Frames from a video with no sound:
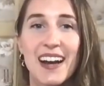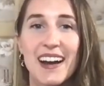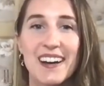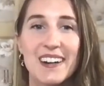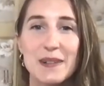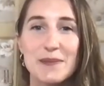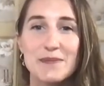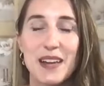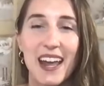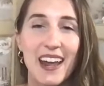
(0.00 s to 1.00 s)

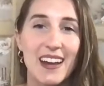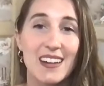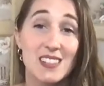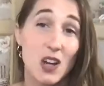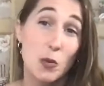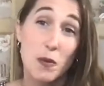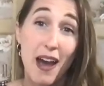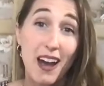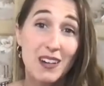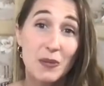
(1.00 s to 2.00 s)
And I'll be
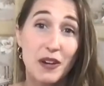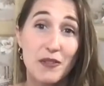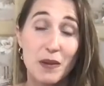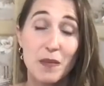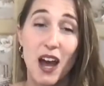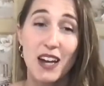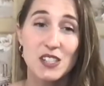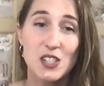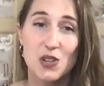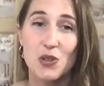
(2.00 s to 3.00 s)
back whenever I'm
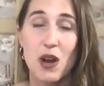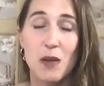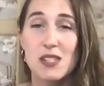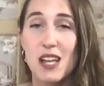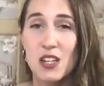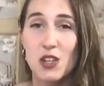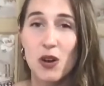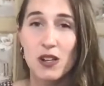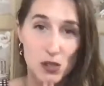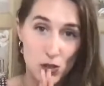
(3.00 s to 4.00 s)
guided to. I'm sending you
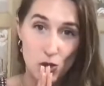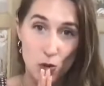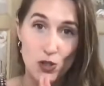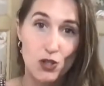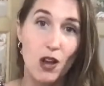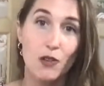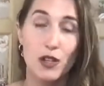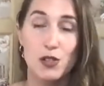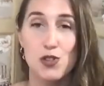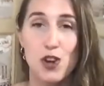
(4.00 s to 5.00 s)
guys so much love
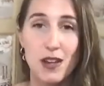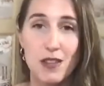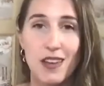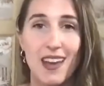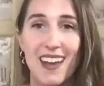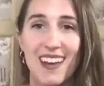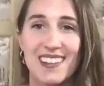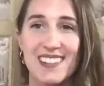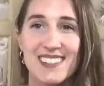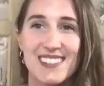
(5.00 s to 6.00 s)
and strength,
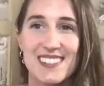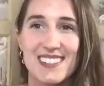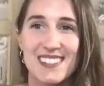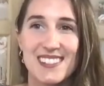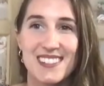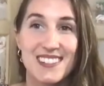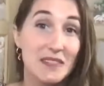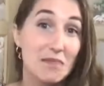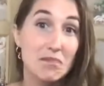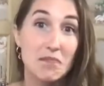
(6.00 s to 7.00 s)
and
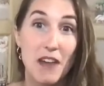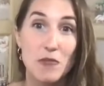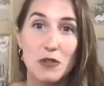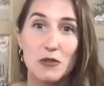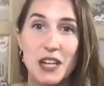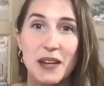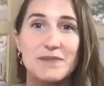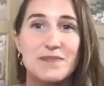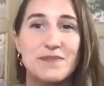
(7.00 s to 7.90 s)
have a beautiful day.